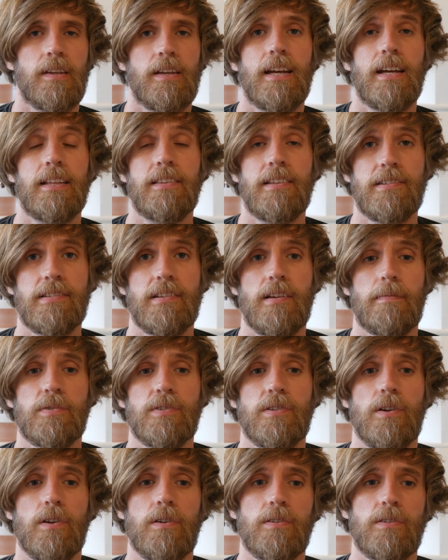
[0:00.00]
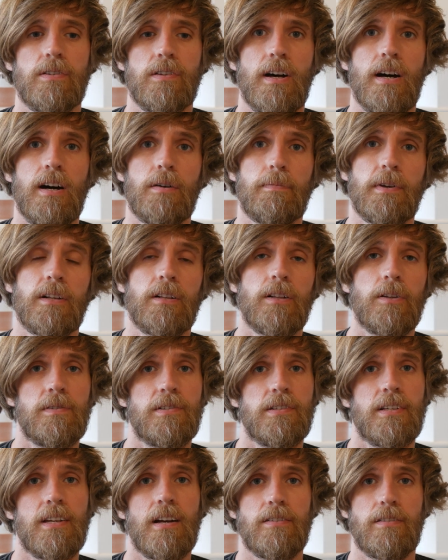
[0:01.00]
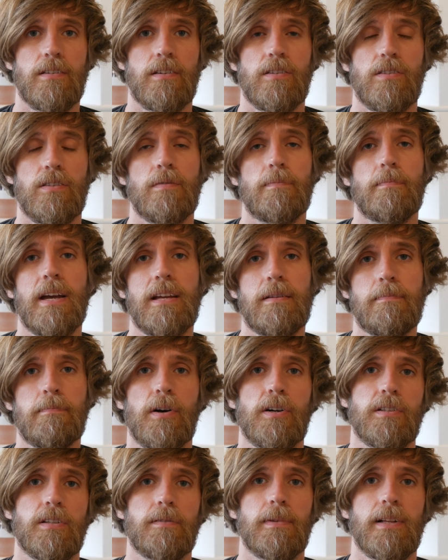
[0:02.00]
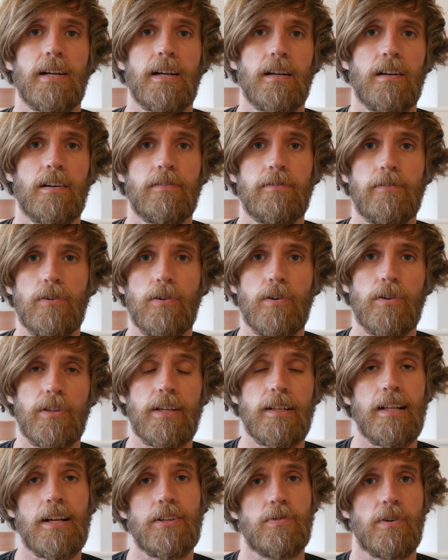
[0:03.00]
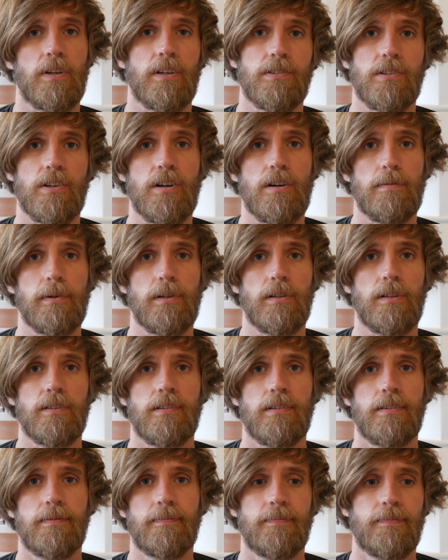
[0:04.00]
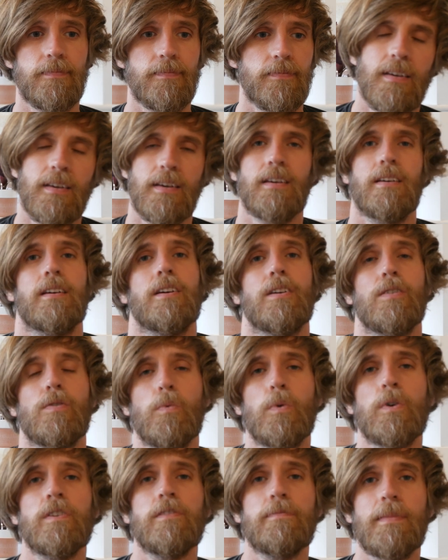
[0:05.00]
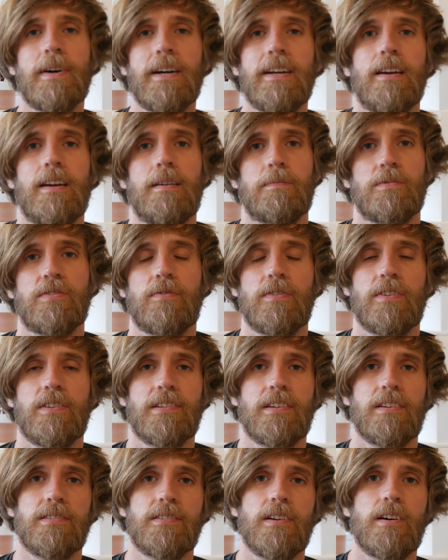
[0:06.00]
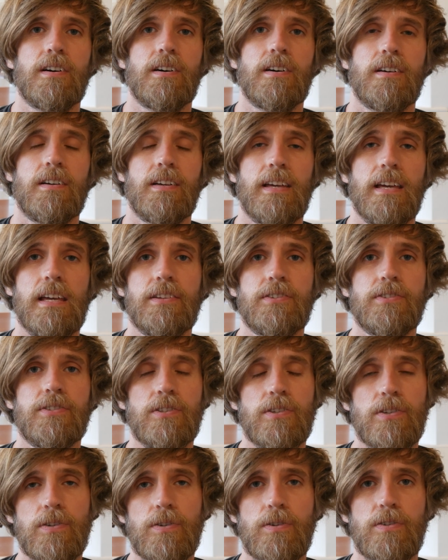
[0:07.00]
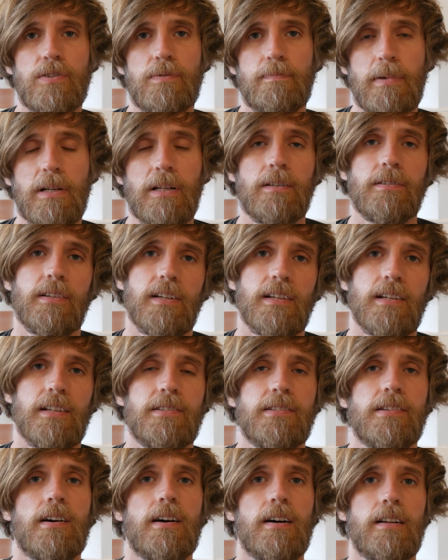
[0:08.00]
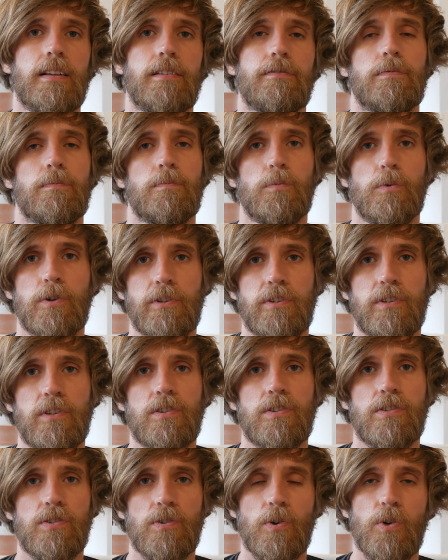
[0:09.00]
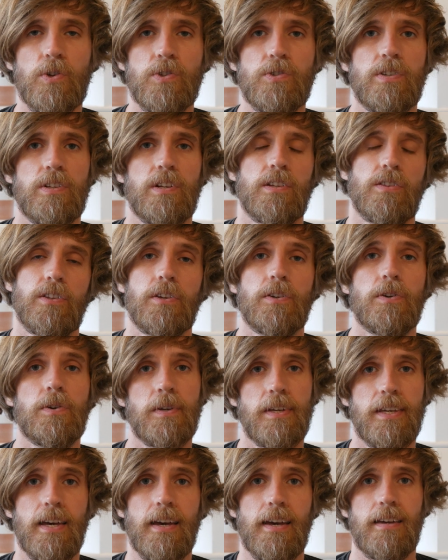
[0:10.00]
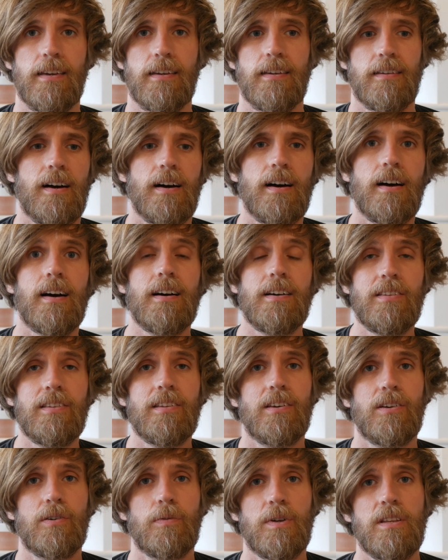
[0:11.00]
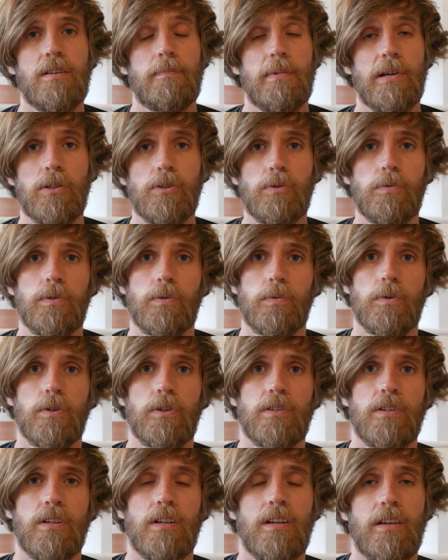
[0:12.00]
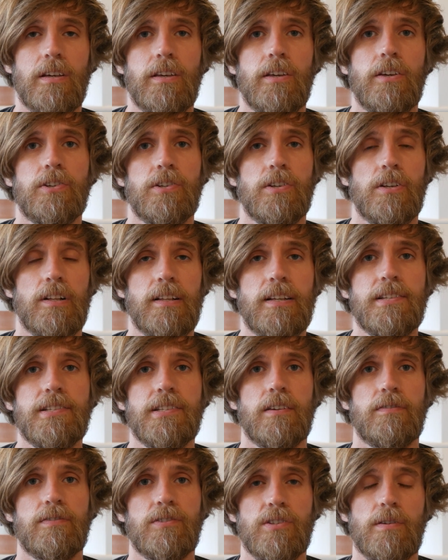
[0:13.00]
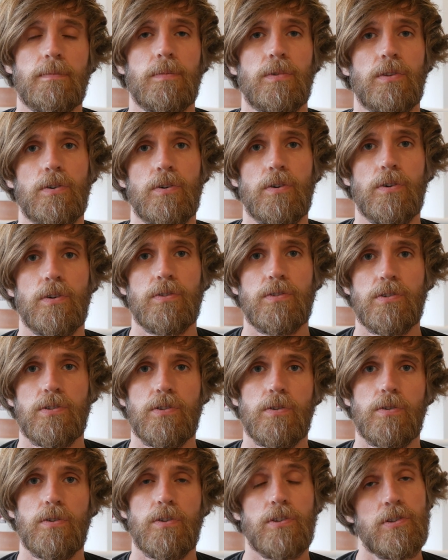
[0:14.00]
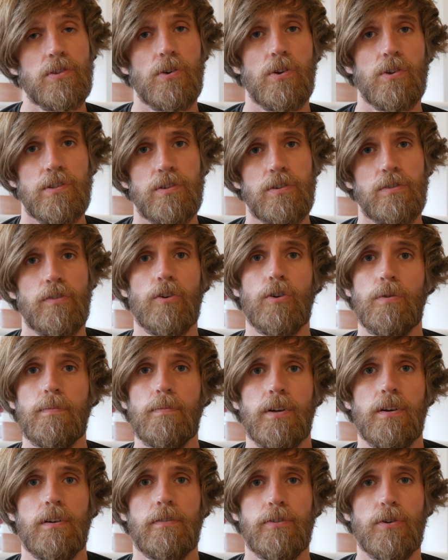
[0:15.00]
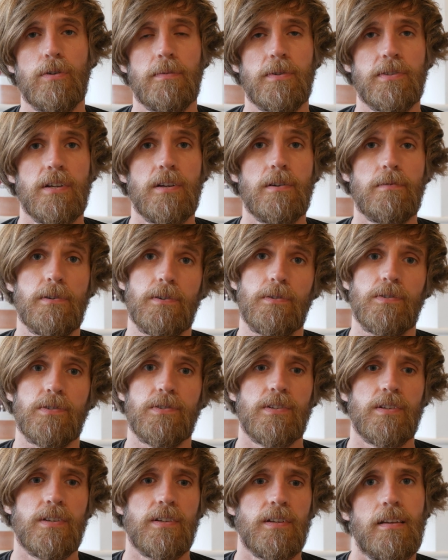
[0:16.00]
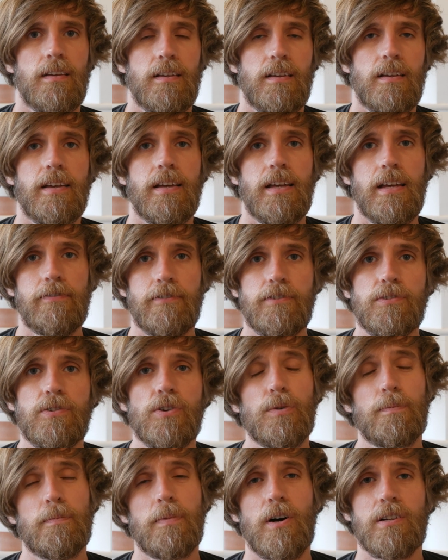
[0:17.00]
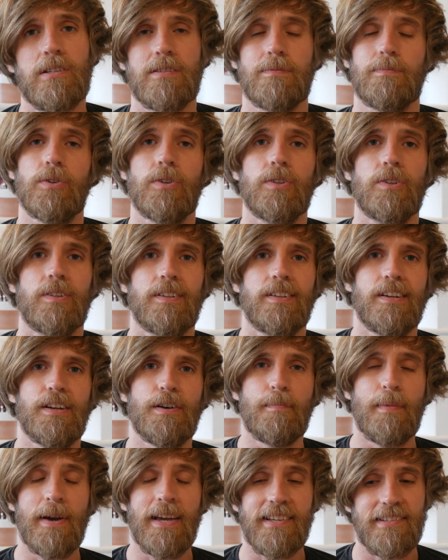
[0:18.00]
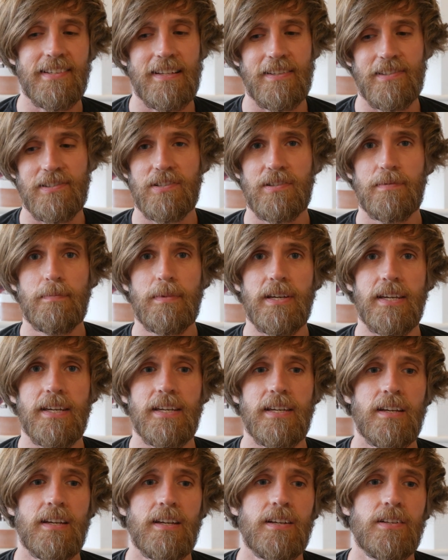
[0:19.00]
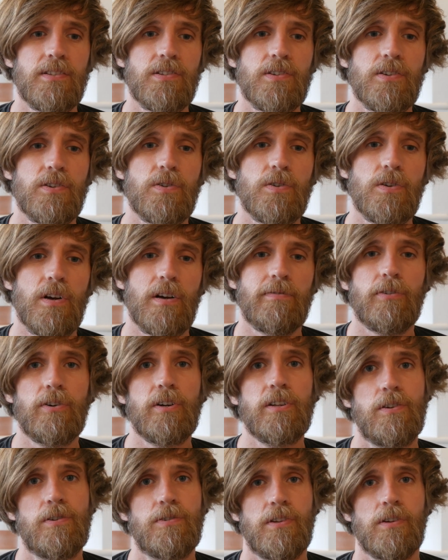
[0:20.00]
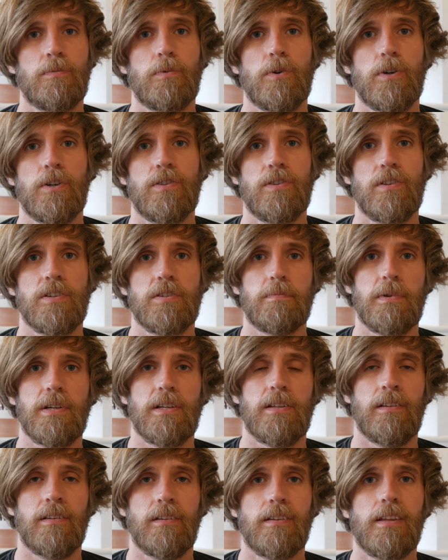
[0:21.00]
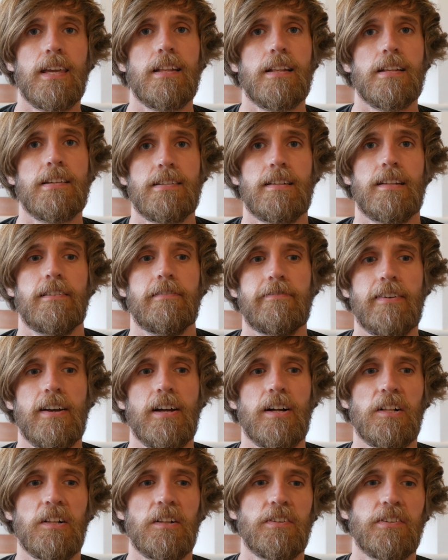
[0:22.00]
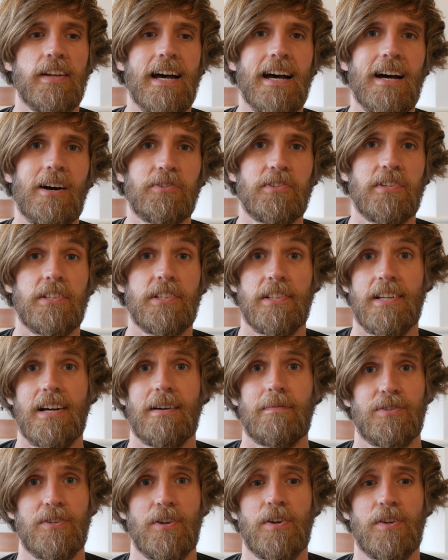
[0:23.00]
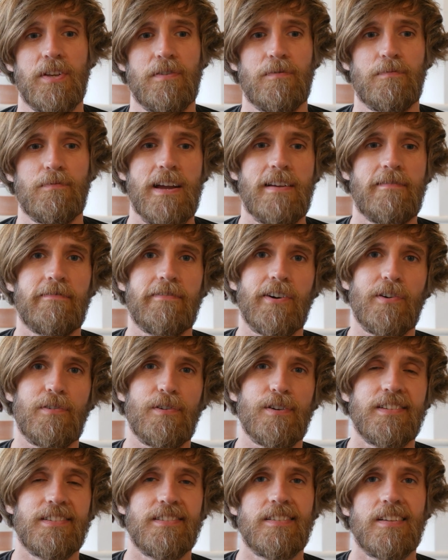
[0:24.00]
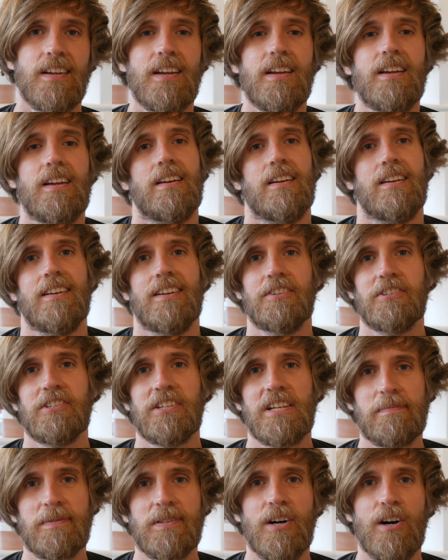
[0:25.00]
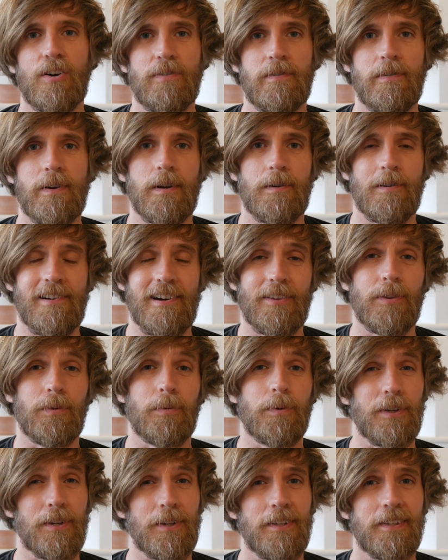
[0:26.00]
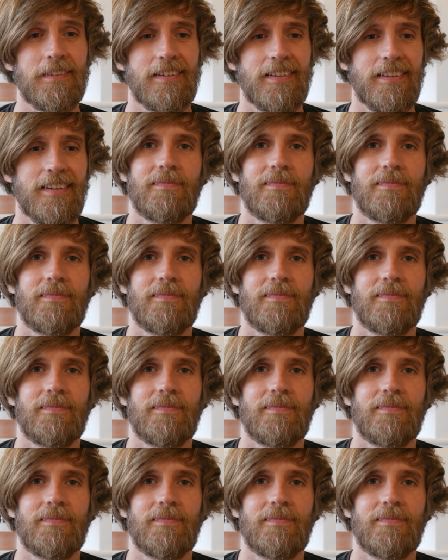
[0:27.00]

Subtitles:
In this episode, I'll be gluing together the main body blank for the electric guitar build. One of my aims for this guitar is to build it entirely from wood sourced in the UK. I think when you build with wood, you should at least give some thought to the source of your materials. If at all possible, it makes sense to me to avoid using wood that's been needlessly felled out in an Amazonian rainforest and shipped halfway around the world.